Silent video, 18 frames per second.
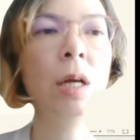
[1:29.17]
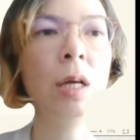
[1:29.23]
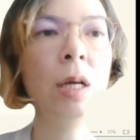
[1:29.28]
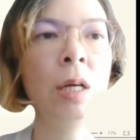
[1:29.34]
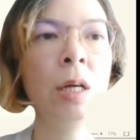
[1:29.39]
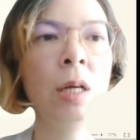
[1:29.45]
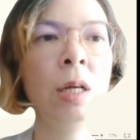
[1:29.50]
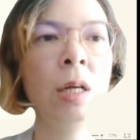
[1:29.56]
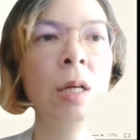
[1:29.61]

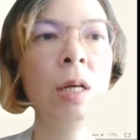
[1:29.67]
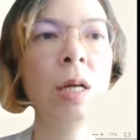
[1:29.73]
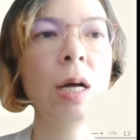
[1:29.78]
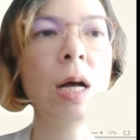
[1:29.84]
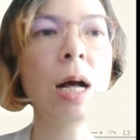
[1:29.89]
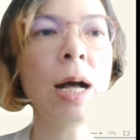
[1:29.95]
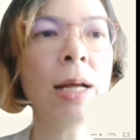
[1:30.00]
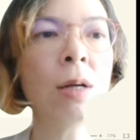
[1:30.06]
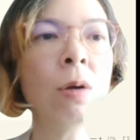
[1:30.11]
a
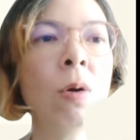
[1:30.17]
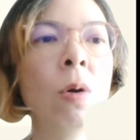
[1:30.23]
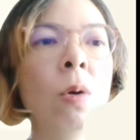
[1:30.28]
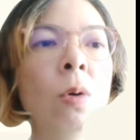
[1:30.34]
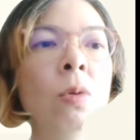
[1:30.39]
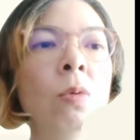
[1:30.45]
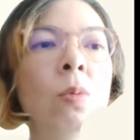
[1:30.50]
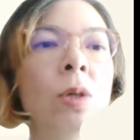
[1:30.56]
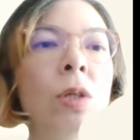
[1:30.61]

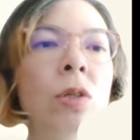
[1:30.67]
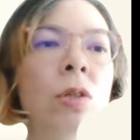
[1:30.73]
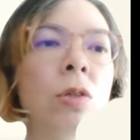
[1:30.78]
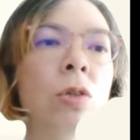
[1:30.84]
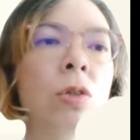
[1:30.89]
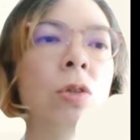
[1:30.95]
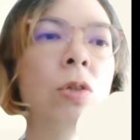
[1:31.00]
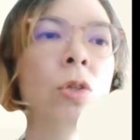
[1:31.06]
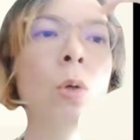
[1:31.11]
icon which
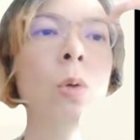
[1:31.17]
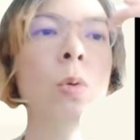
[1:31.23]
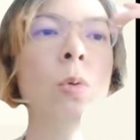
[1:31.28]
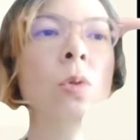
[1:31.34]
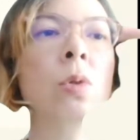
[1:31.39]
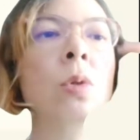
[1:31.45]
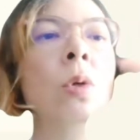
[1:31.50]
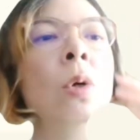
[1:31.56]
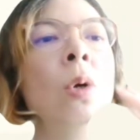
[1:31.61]

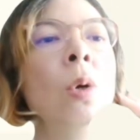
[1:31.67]
shows